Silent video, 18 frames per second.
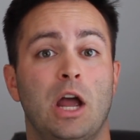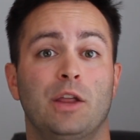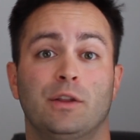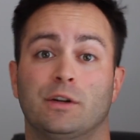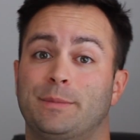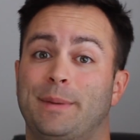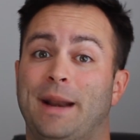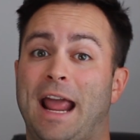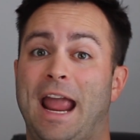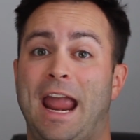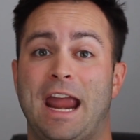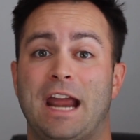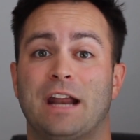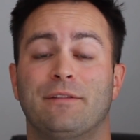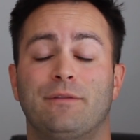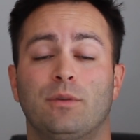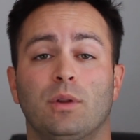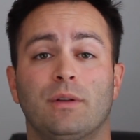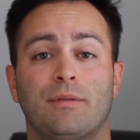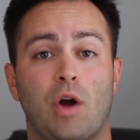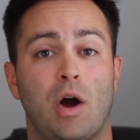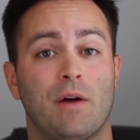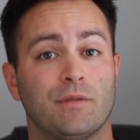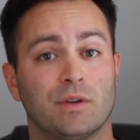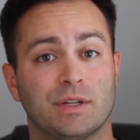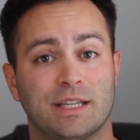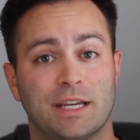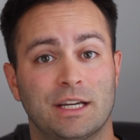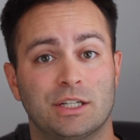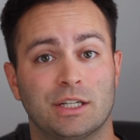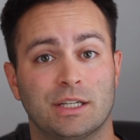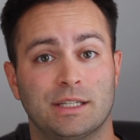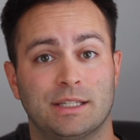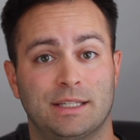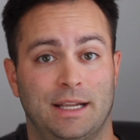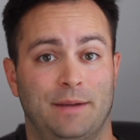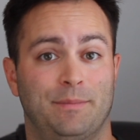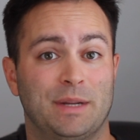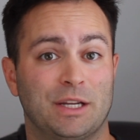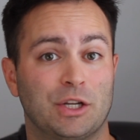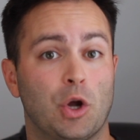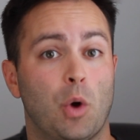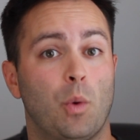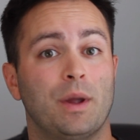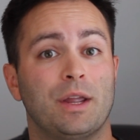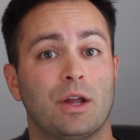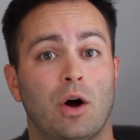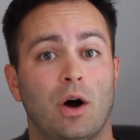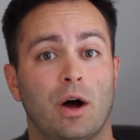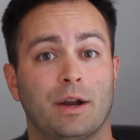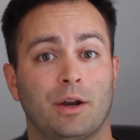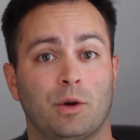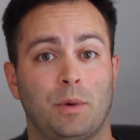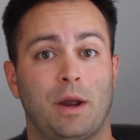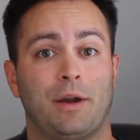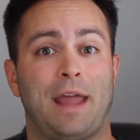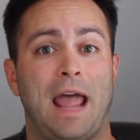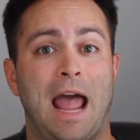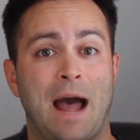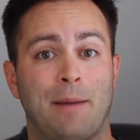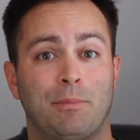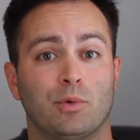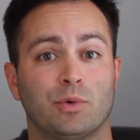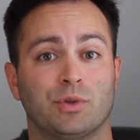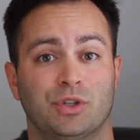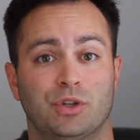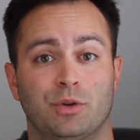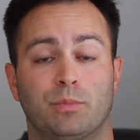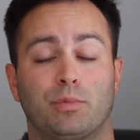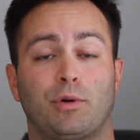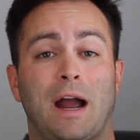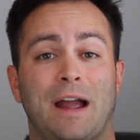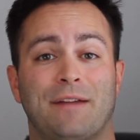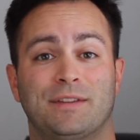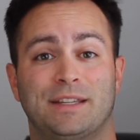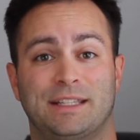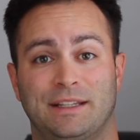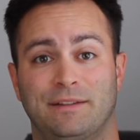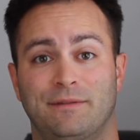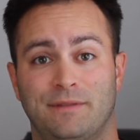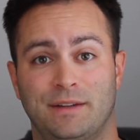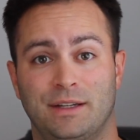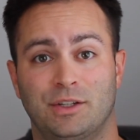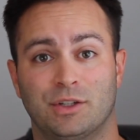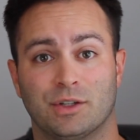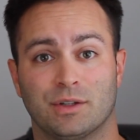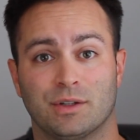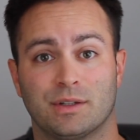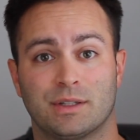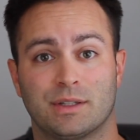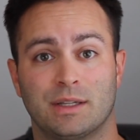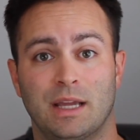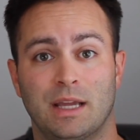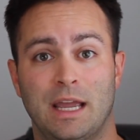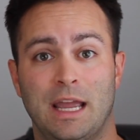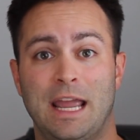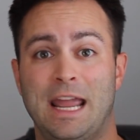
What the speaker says: there's been a handful of conversations that have been going on around Apple's new privacy features.